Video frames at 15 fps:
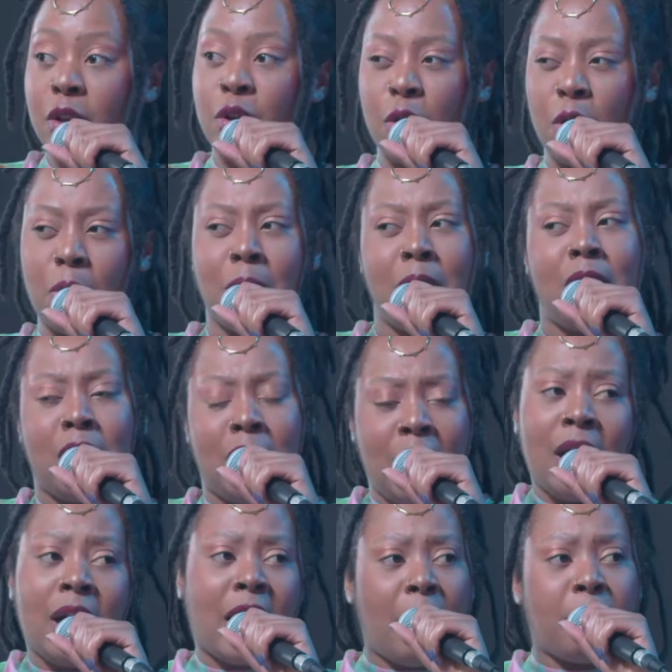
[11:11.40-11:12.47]
you know,
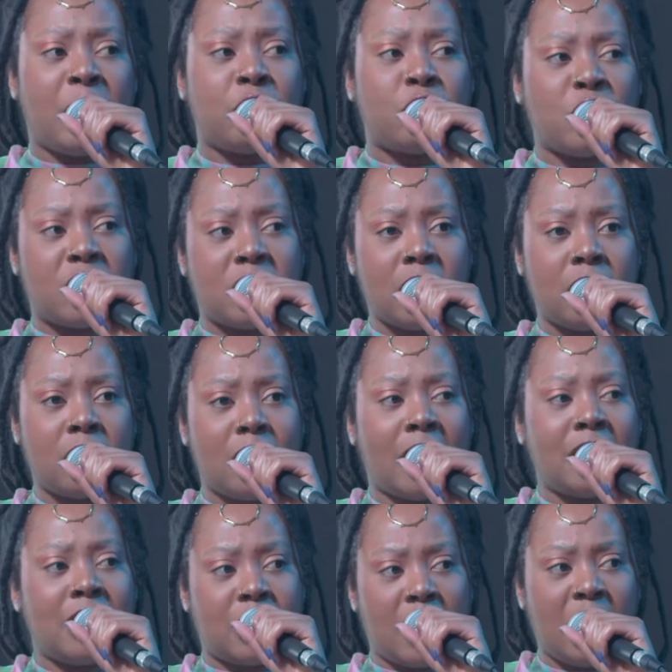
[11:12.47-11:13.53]
coming to sit
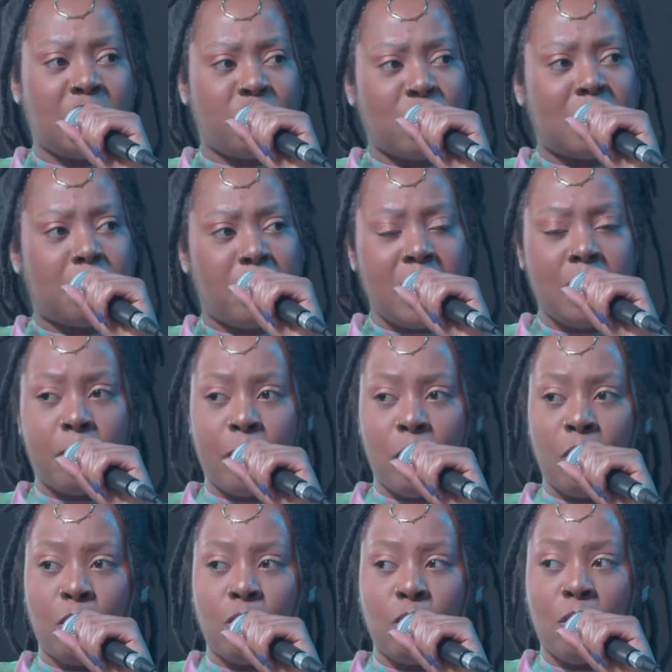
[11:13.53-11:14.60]
and engage with
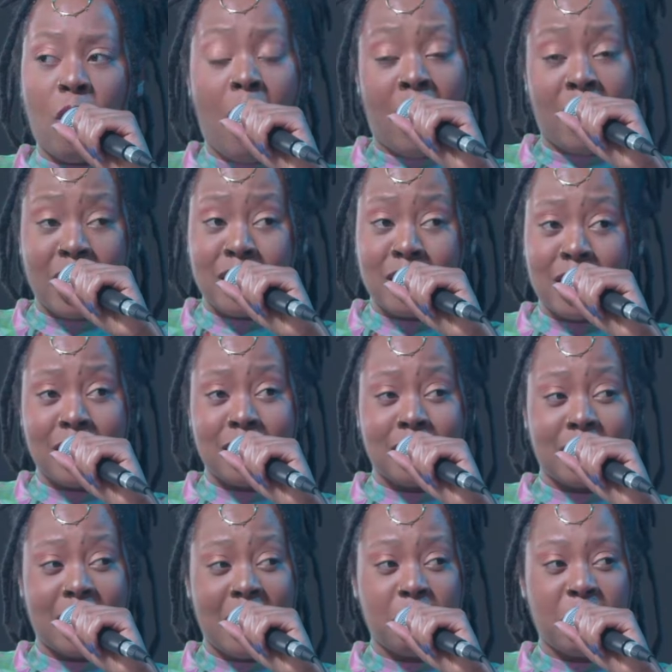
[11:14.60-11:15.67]
people who are in the
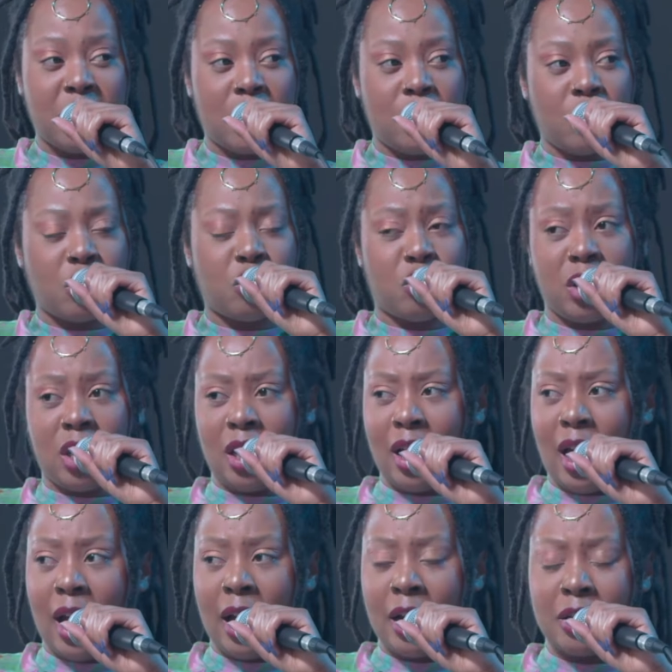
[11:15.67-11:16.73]
entertainment industry
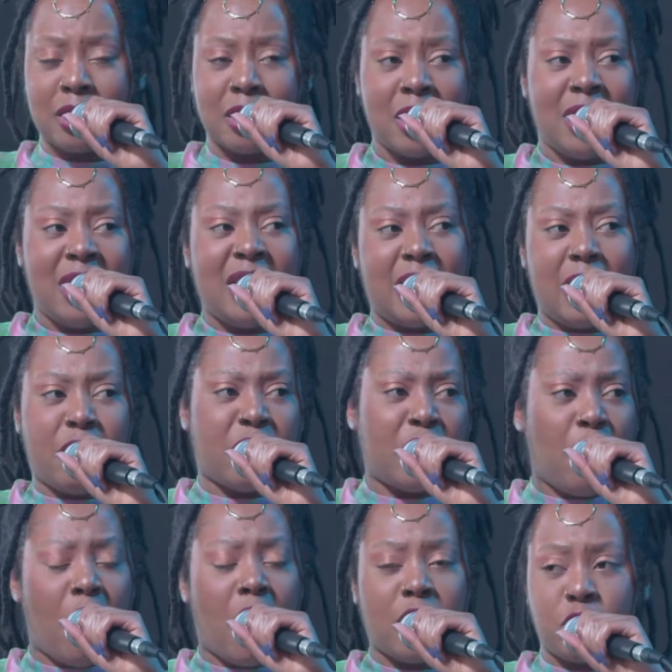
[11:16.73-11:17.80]
and hearing
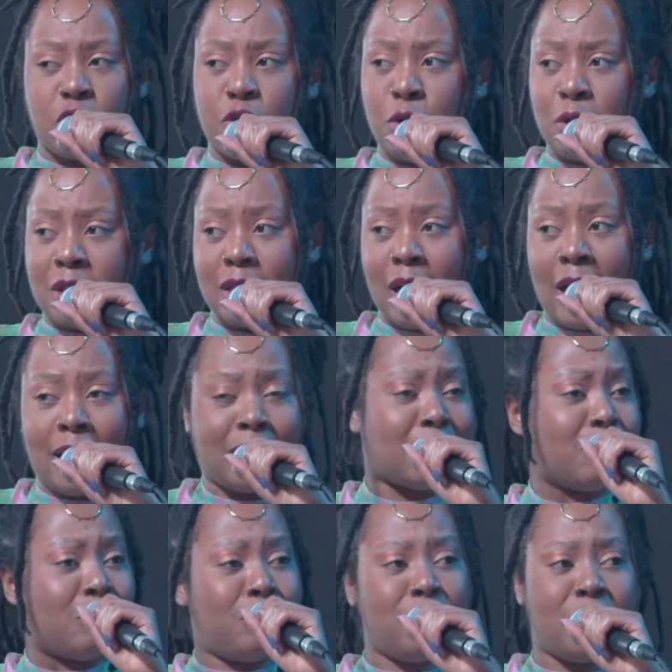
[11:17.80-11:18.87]
hard truths like,
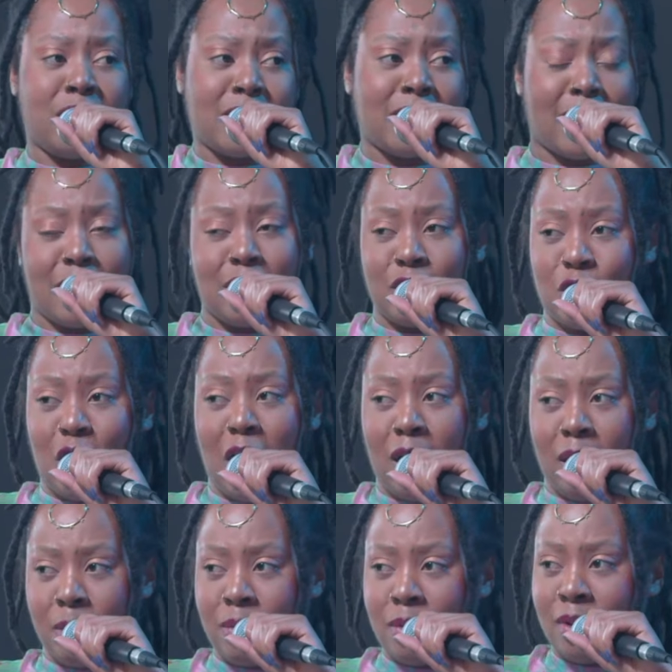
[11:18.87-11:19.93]
you need to get a
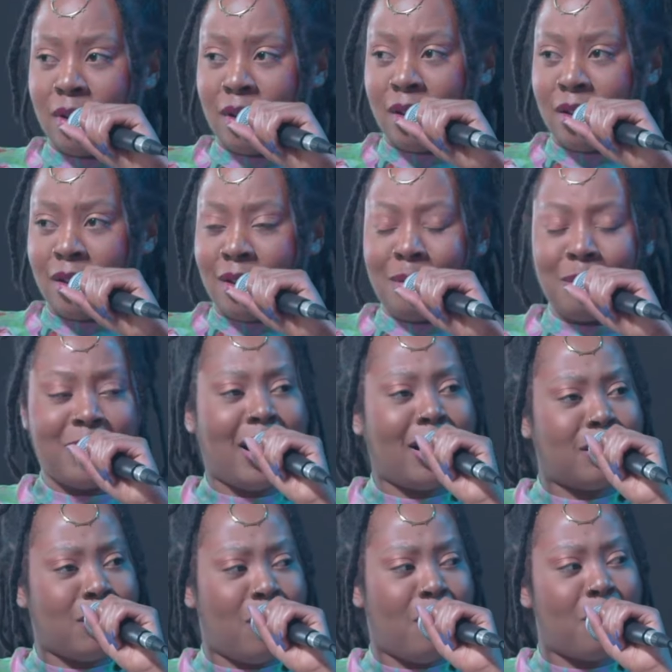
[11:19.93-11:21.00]
job. I'm
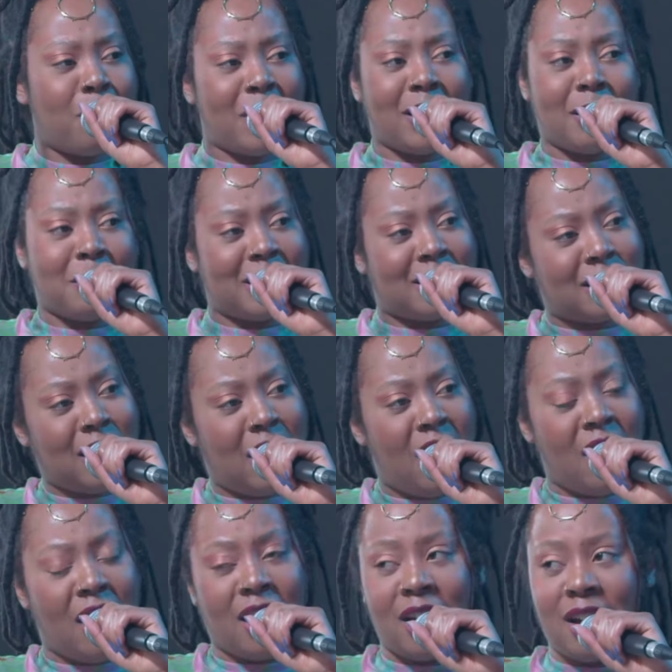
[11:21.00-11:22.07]
like, no, but I'm a
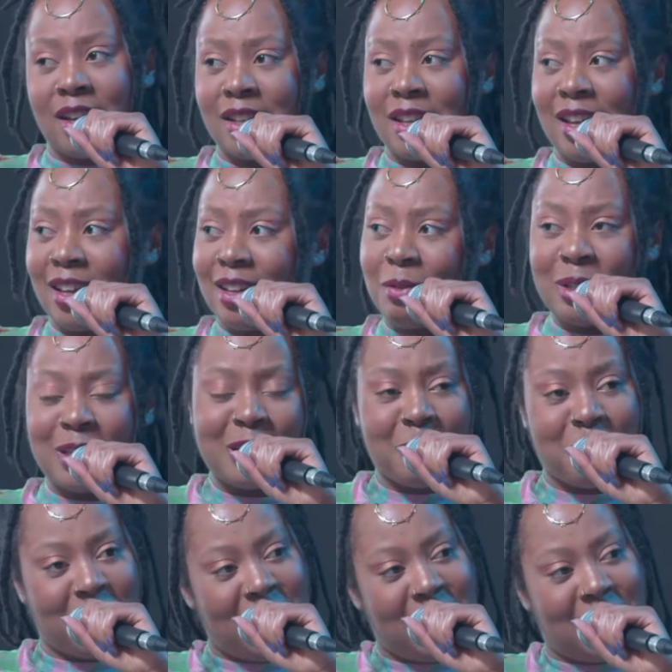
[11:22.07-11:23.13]
star. Like, what do you
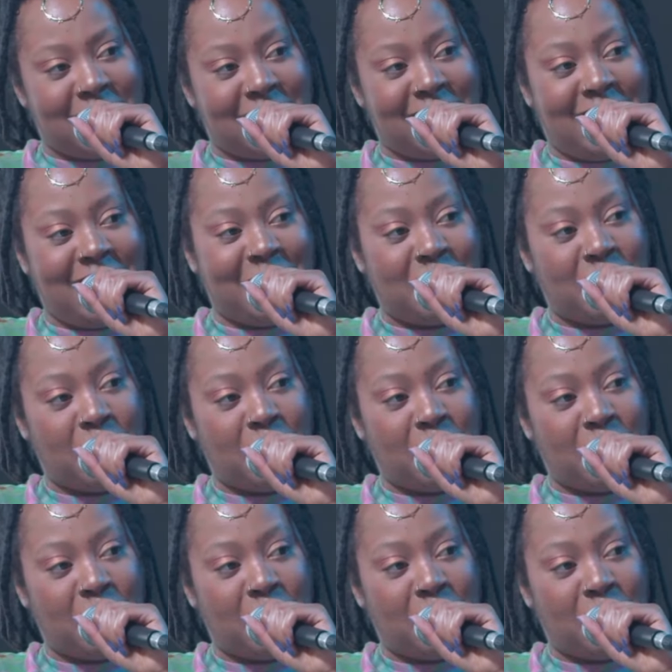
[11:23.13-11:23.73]
mean? You